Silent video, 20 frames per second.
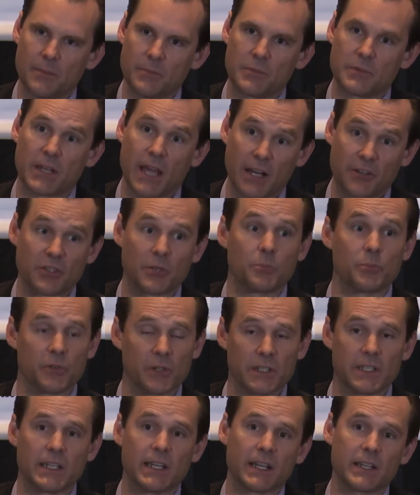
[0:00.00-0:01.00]
to actually
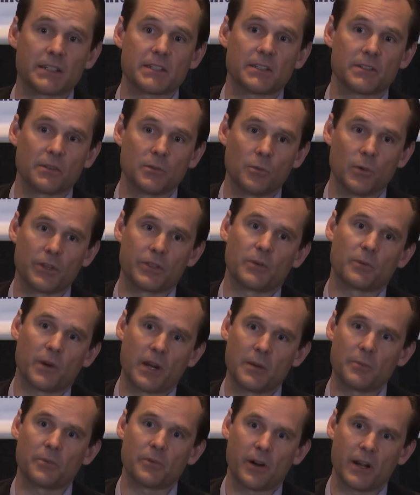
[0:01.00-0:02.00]
predict what the
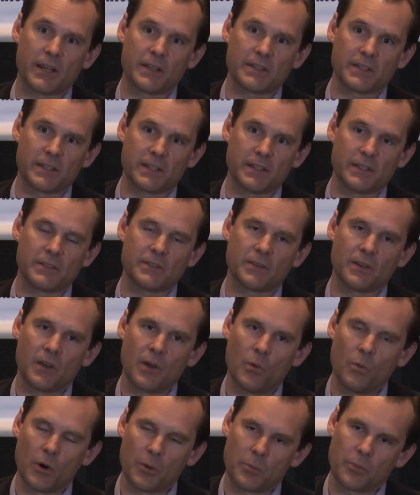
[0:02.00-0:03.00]
right price is,
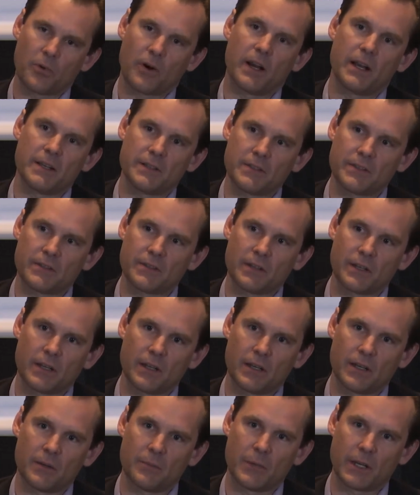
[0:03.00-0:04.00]
what price
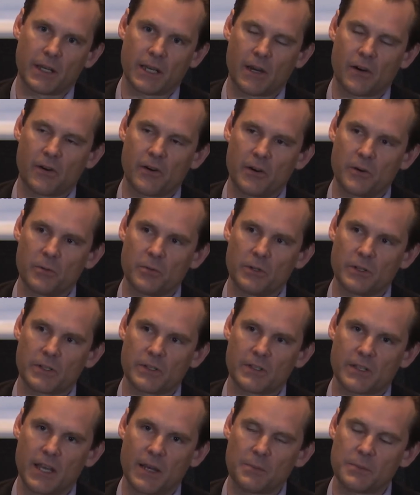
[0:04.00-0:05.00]
a carrier will
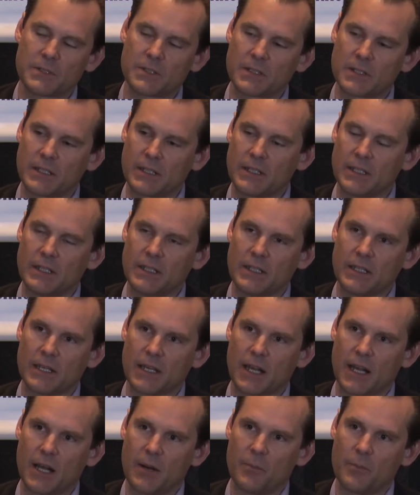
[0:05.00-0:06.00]
accept.
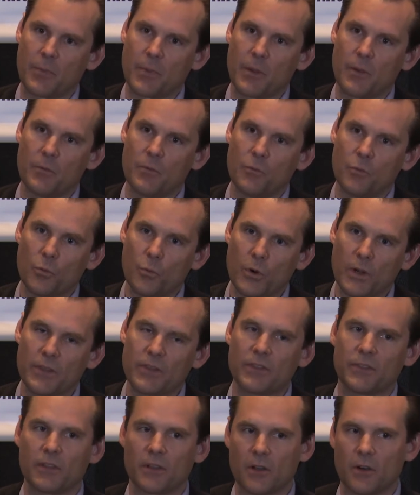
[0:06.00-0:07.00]

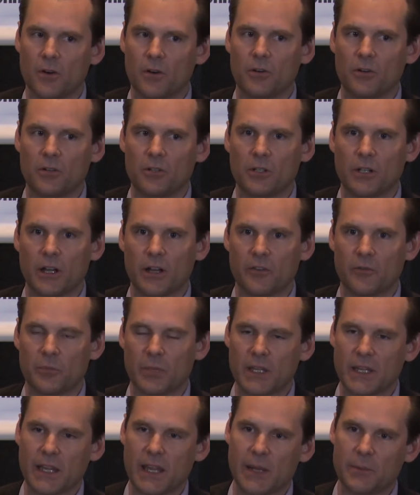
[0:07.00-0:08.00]
with the goal of
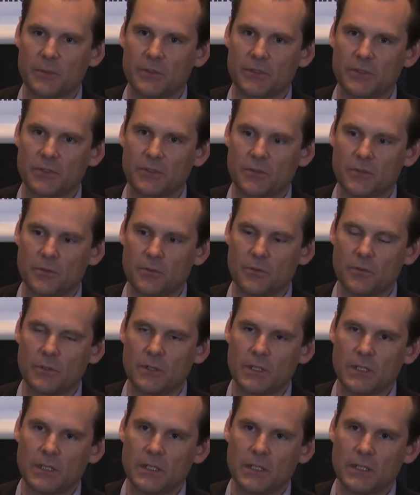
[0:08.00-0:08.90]
being able to